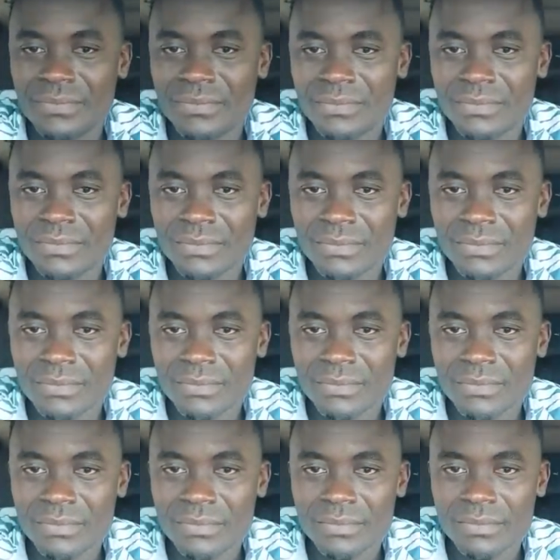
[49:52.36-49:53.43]

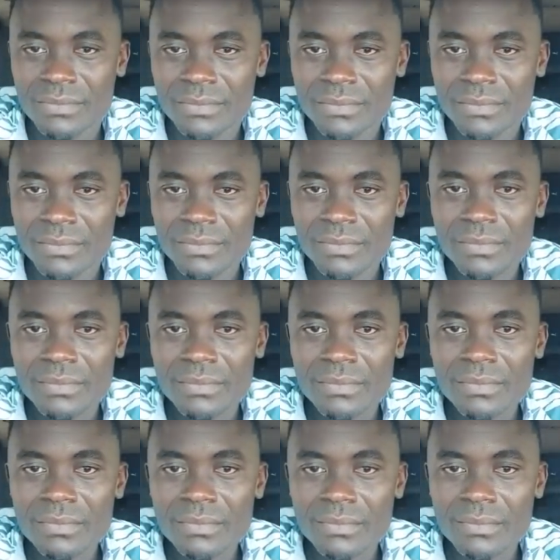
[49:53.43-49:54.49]

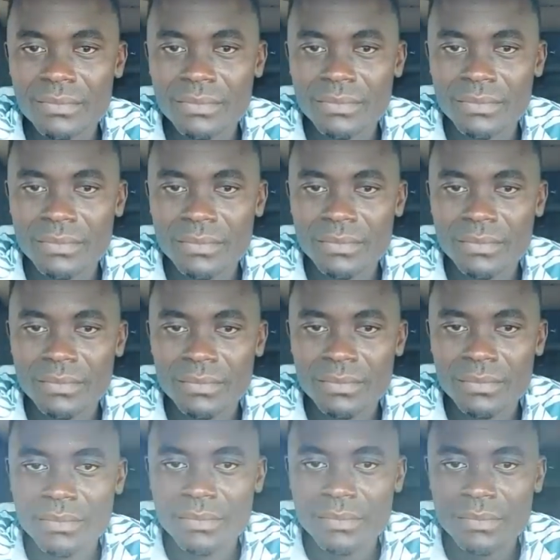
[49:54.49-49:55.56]

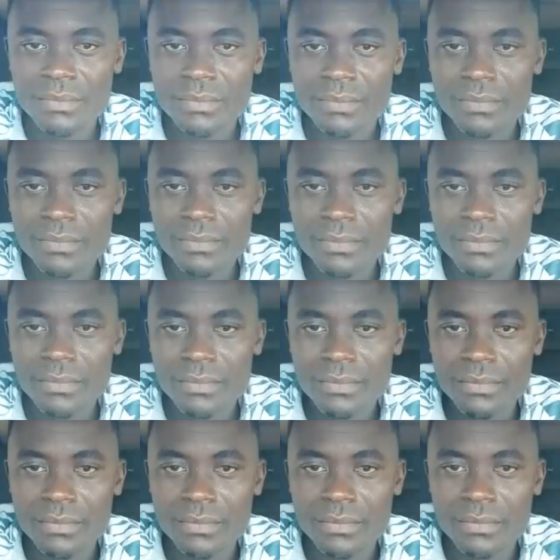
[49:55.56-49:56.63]

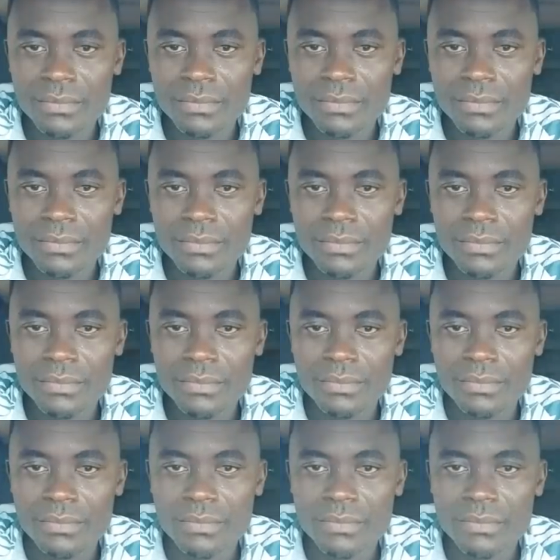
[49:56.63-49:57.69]

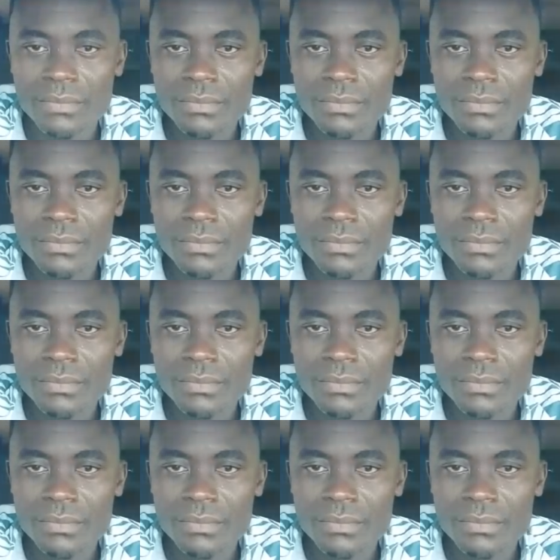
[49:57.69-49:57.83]
(no one is talking)